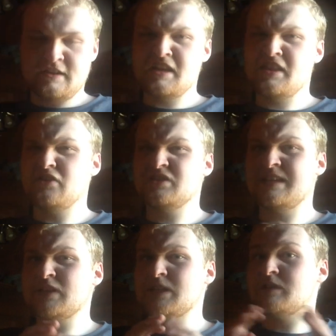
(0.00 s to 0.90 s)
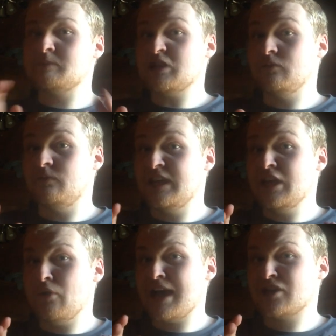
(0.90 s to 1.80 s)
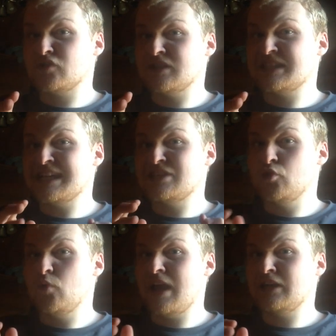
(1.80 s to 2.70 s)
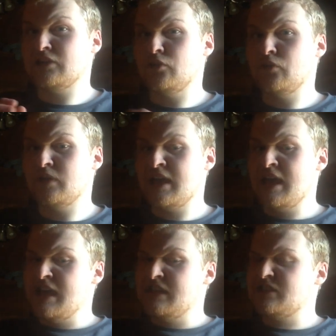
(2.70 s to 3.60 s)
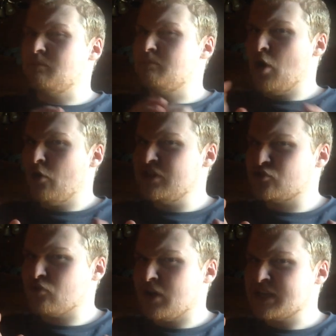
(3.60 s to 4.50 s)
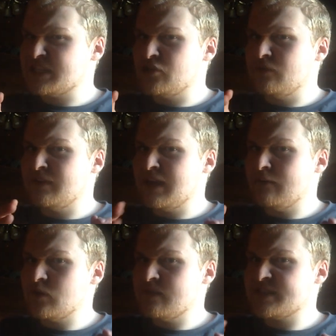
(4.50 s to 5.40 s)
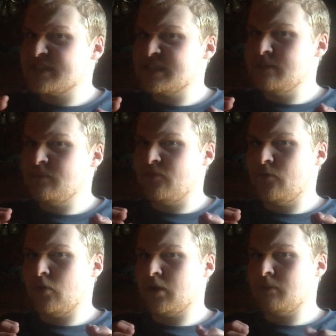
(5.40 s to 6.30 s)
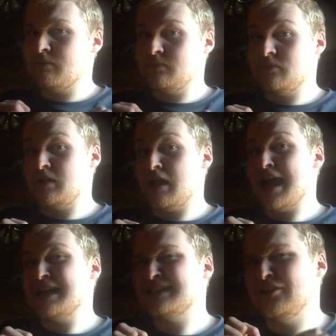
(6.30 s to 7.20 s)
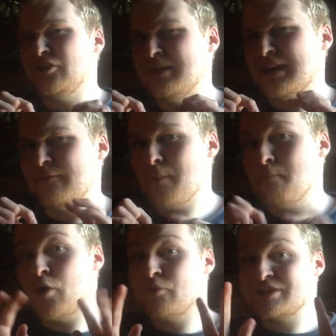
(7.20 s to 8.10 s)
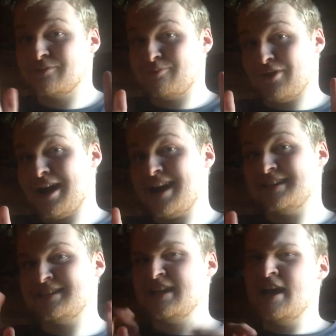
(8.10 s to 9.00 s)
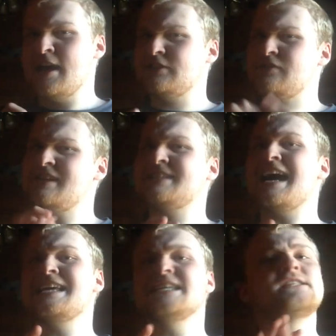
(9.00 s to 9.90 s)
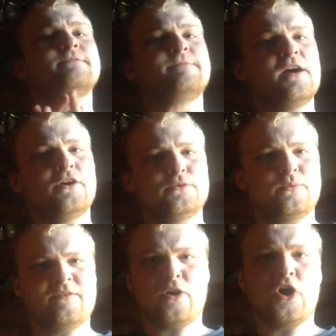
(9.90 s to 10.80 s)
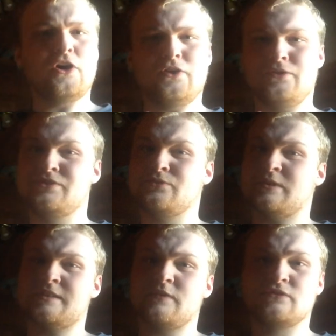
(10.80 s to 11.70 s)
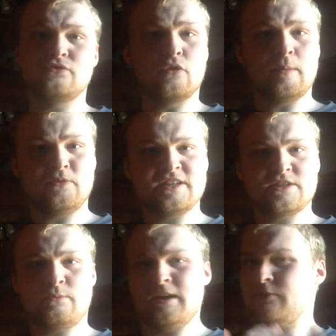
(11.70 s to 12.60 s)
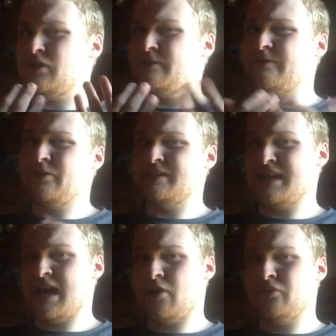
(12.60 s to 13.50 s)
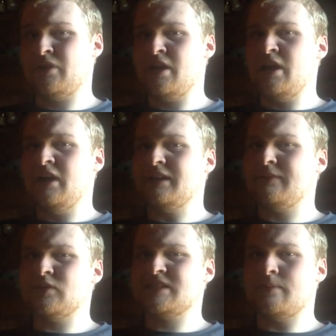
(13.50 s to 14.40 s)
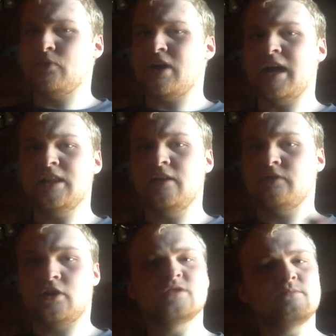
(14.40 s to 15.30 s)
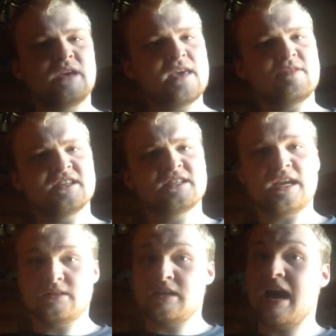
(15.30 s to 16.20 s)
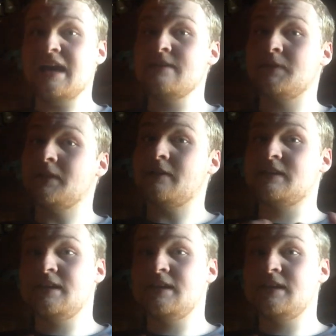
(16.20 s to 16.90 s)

And there's even some special video extras that do include some bonus drawings that you've never even seen before as a little bit of a bonus surprise. So this guy is filled with all sorts of adorableness whenever you're feeling down. Like for example, I love cartoon babies and I even love